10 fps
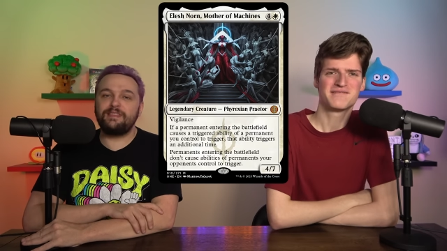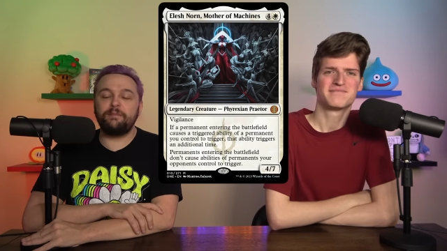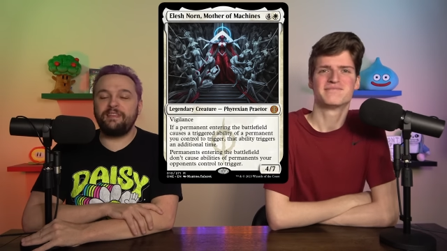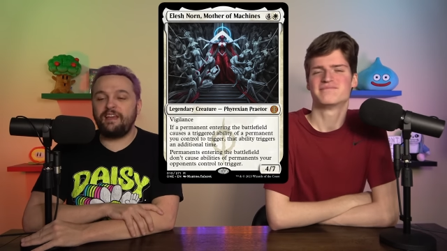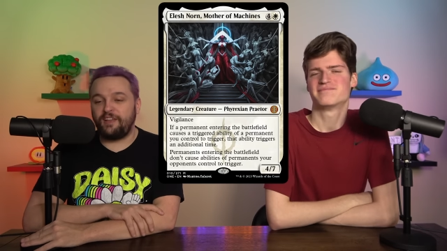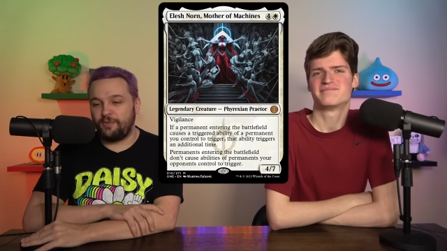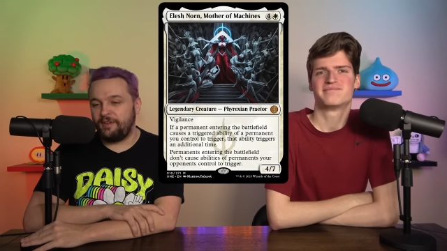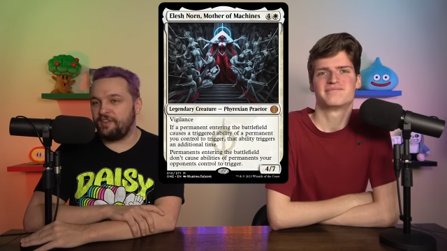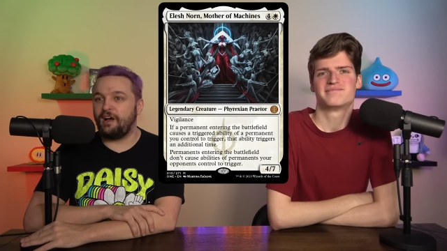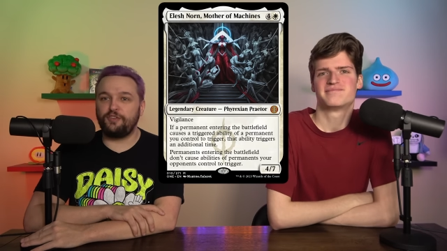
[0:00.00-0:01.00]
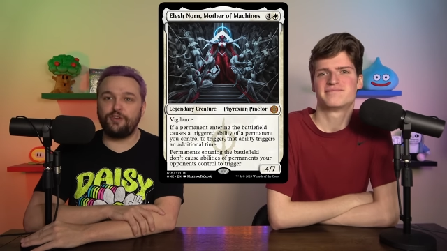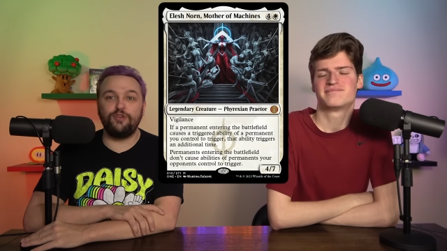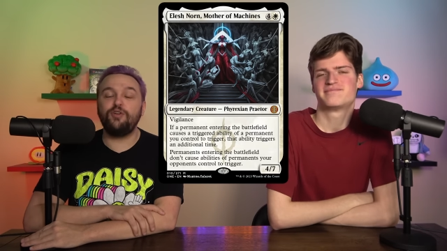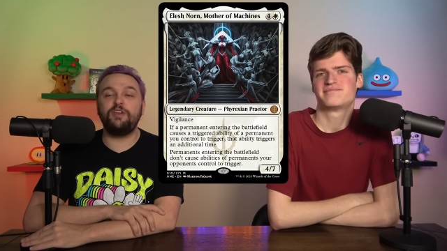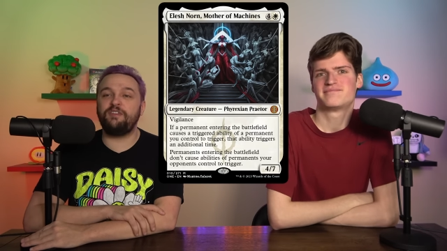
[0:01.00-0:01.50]
Speaker 1: I mean, yeah, it's amazing. Also, you
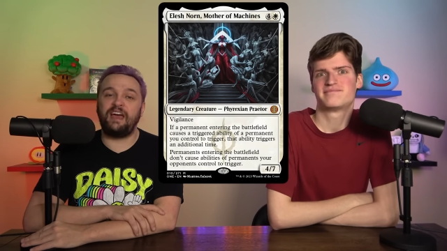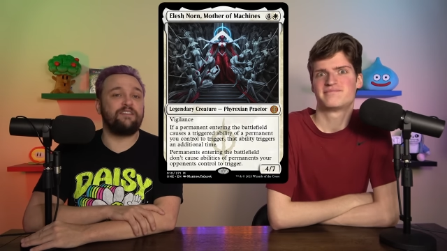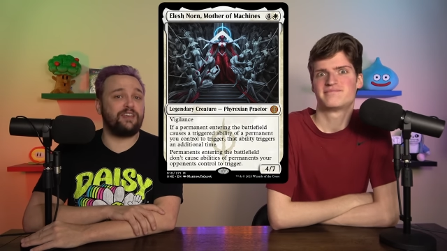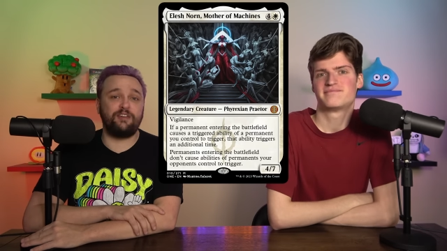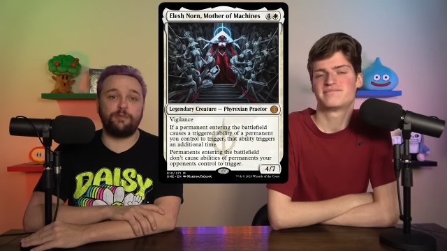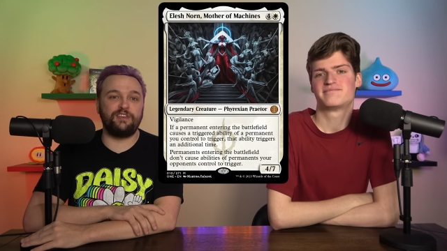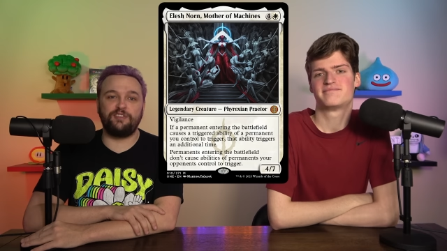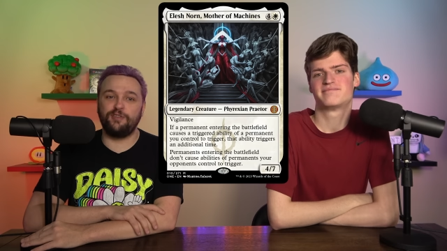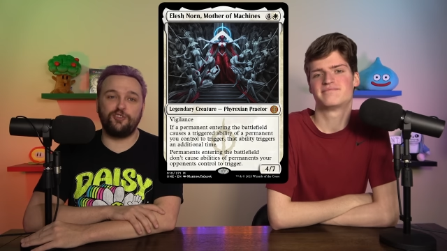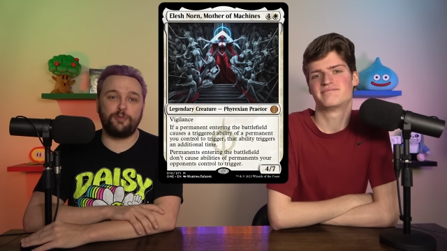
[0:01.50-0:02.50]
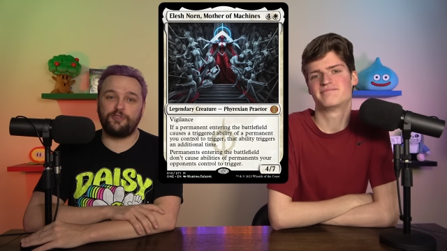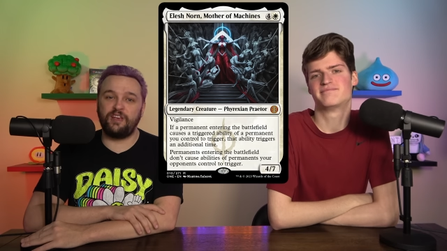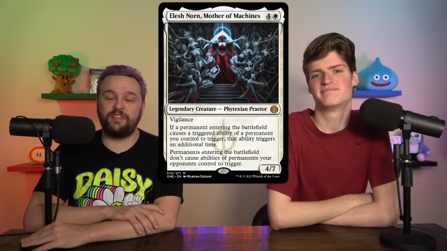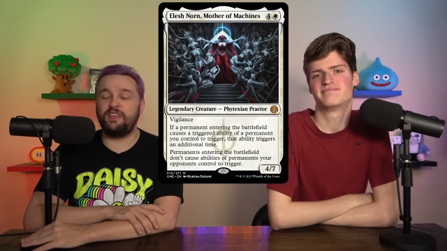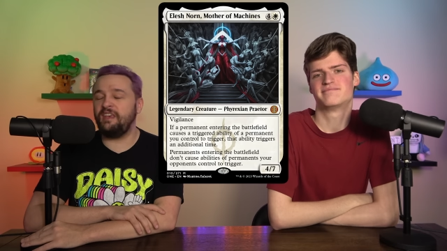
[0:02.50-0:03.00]
don't even have to have Blink Synergy per
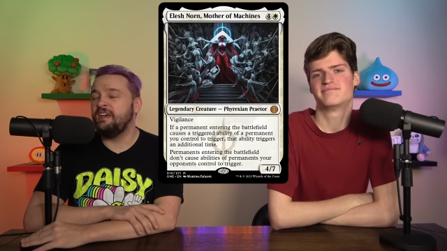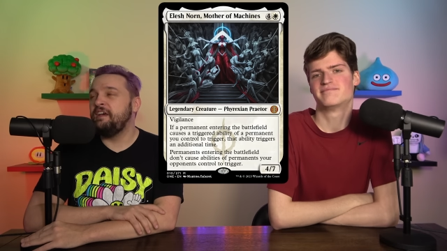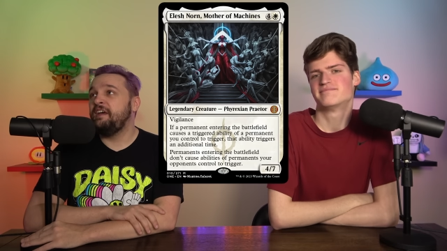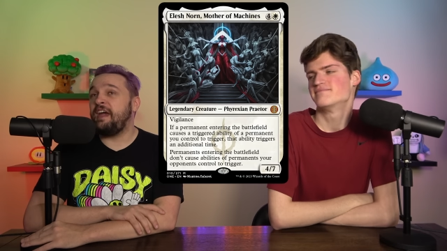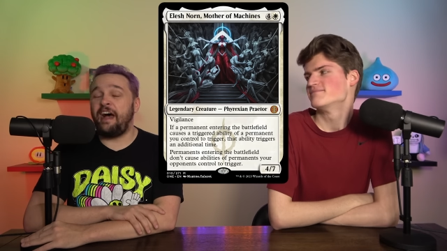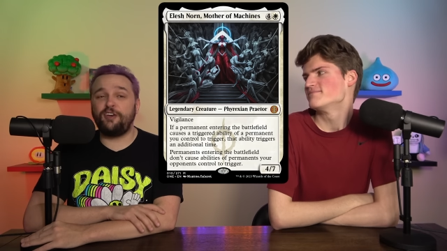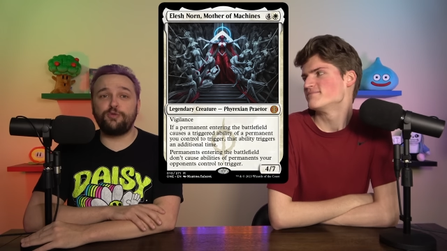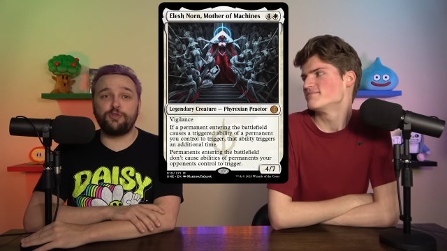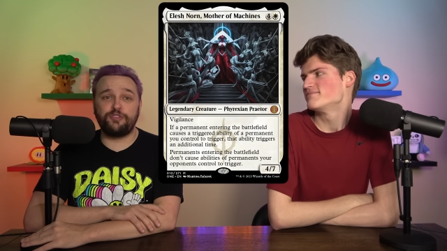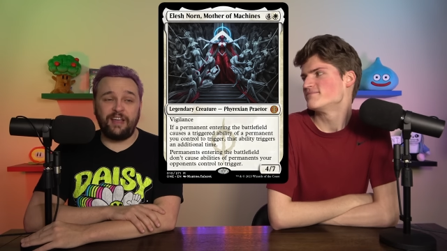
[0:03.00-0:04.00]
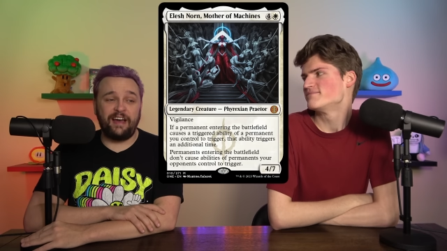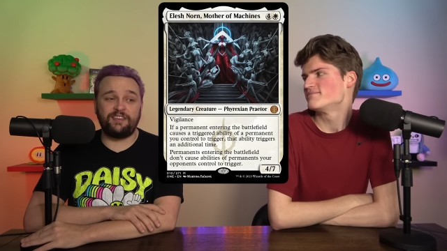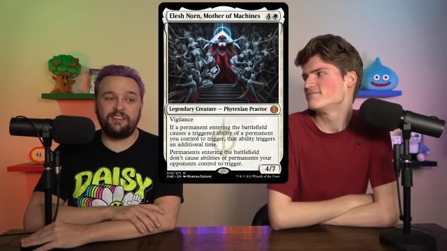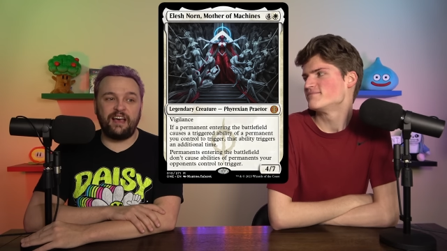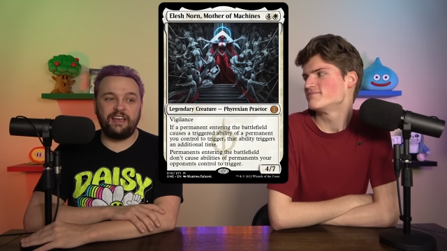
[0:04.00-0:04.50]
se. The actual stack
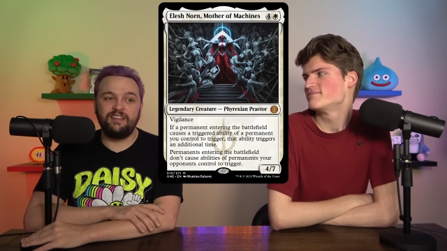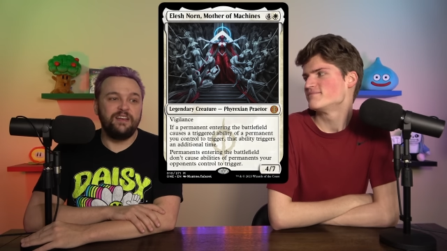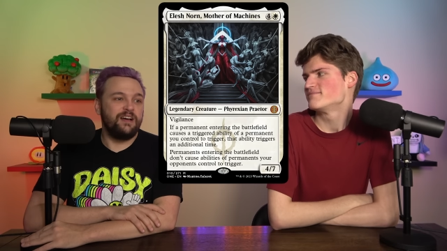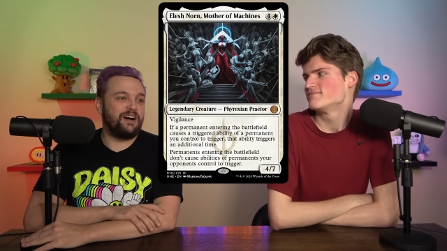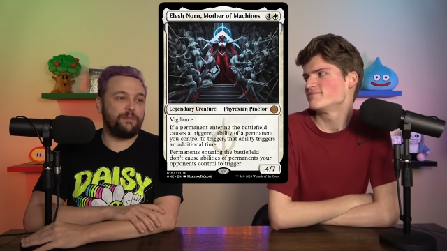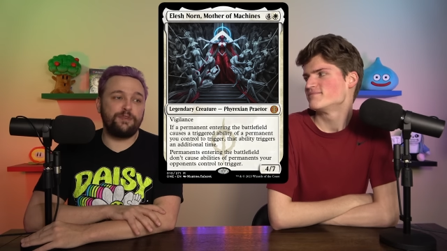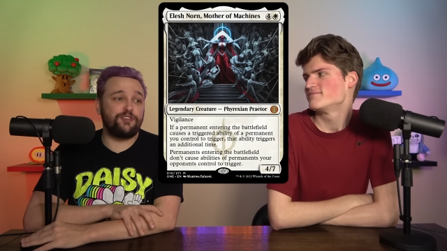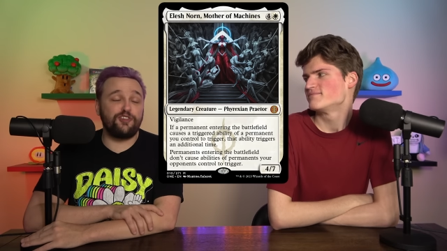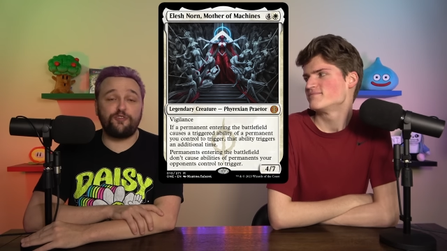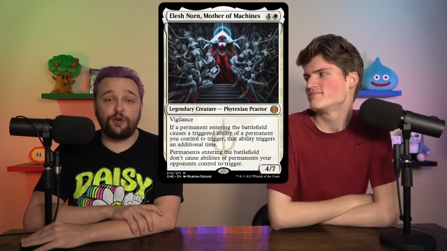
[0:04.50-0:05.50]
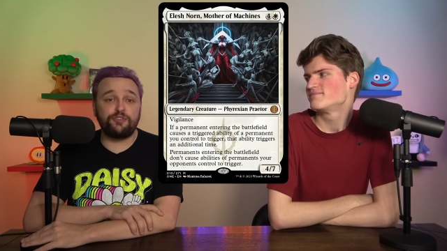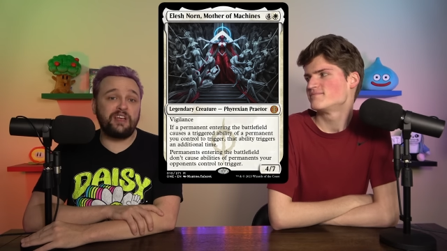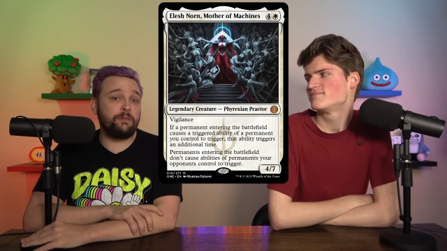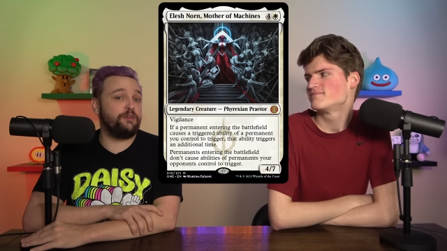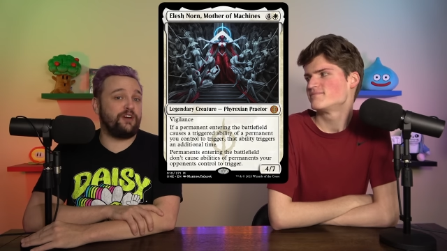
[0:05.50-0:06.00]
side, um, this is the first
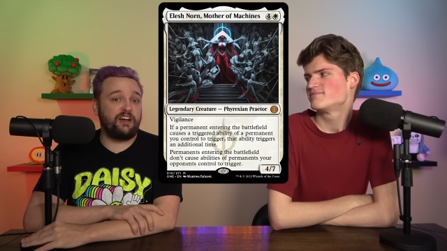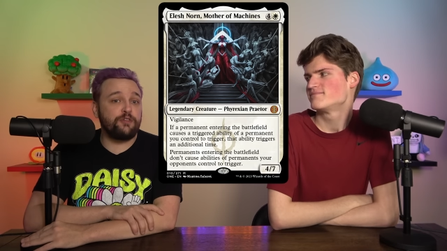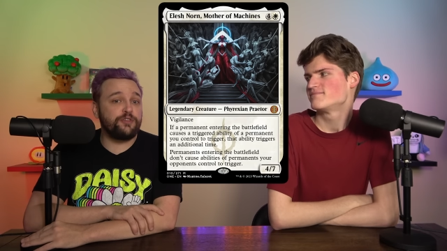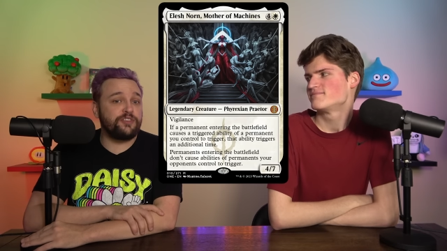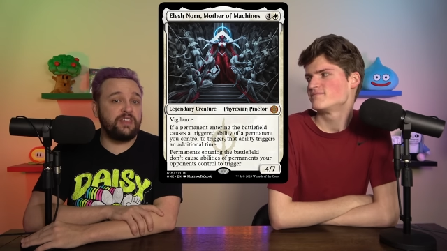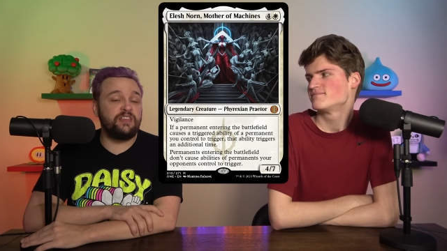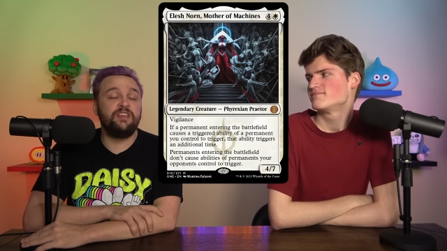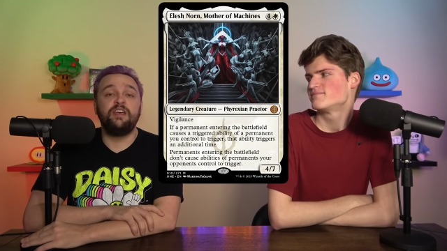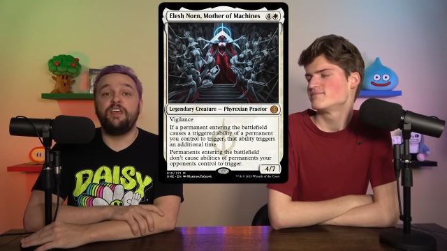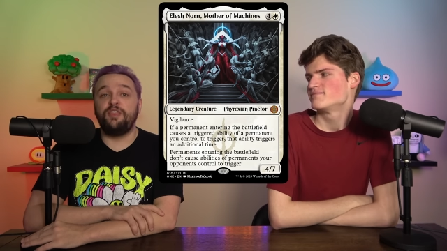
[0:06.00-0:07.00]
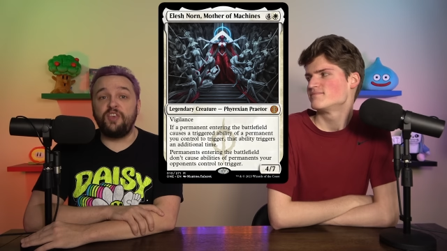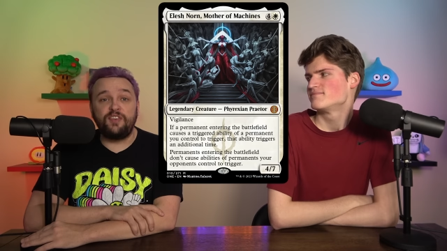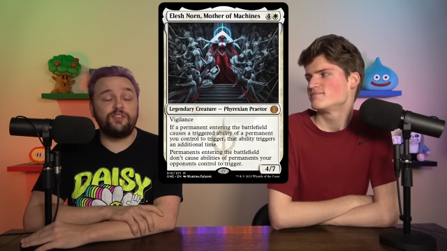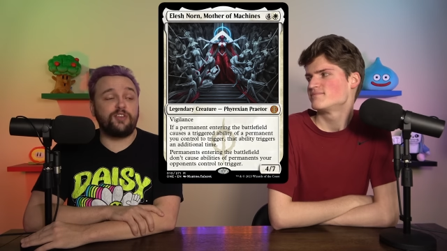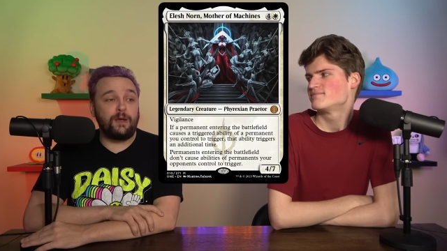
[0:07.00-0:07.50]
time we've ever seen
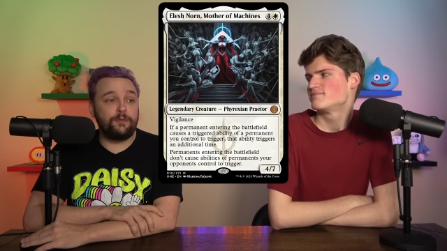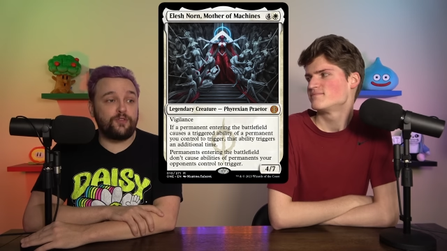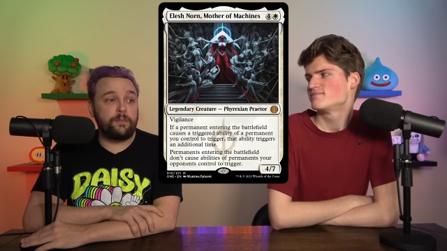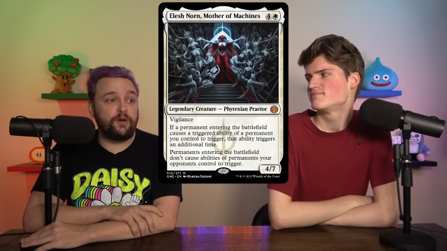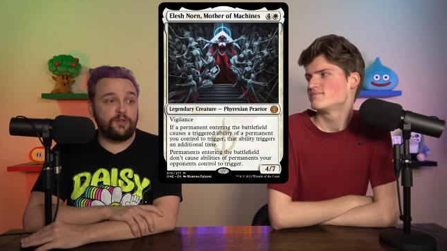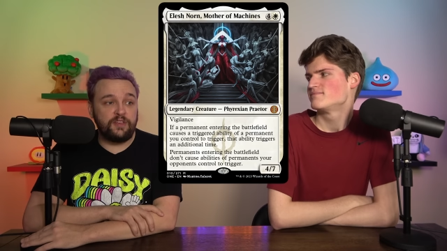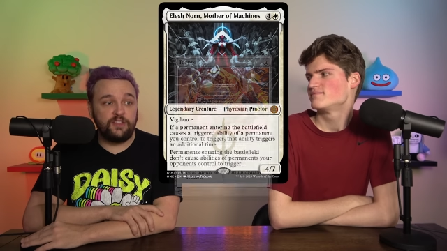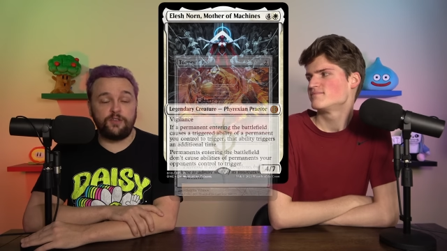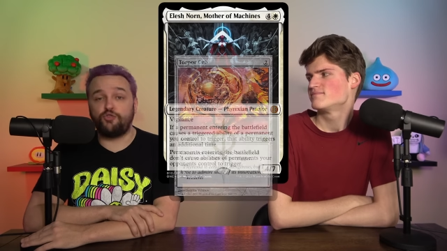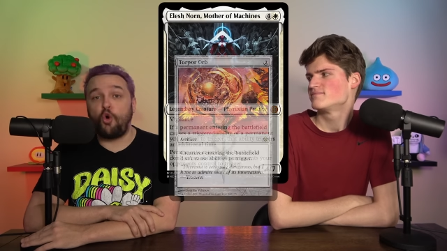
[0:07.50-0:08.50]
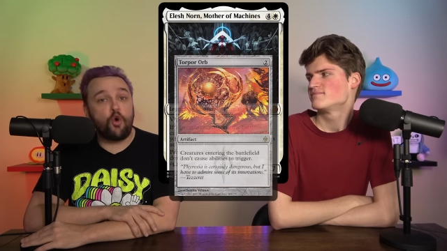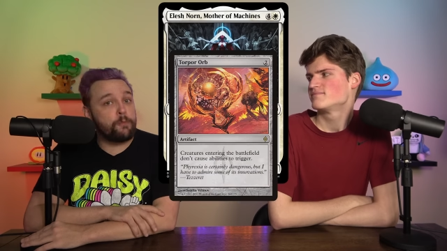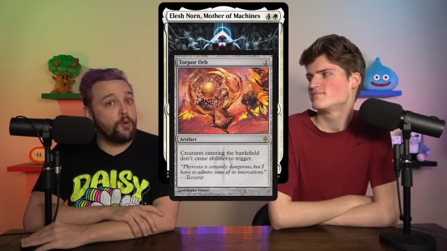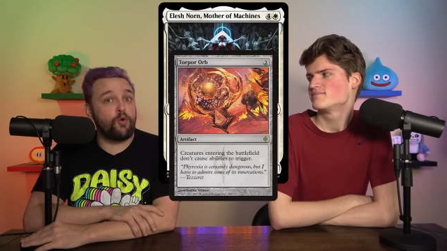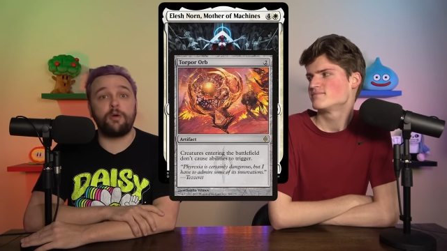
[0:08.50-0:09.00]
this type of ability, this
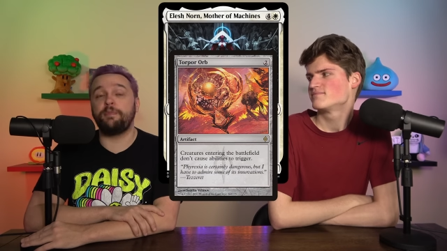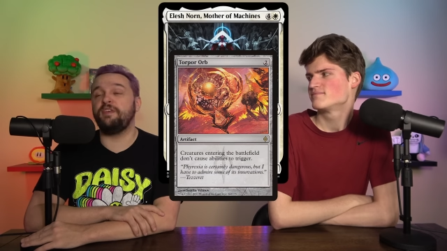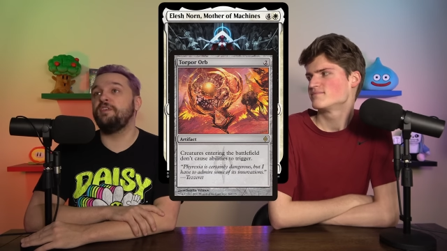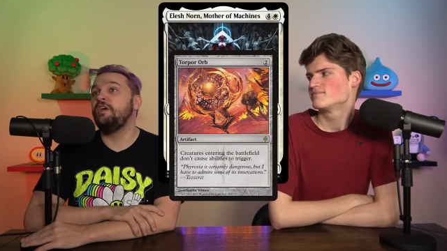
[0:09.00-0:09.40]
Torpor Orb, this